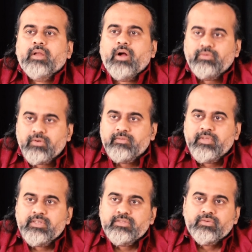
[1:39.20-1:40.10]
Out of
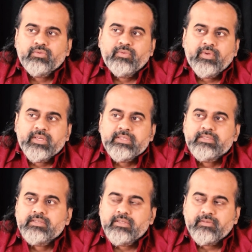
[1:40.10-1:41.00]
these two
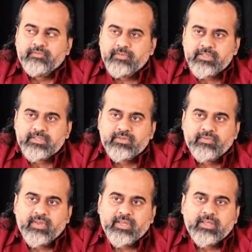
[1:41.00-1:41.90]
ways, the first
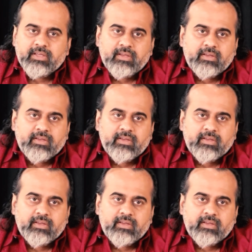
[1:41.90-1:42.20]
way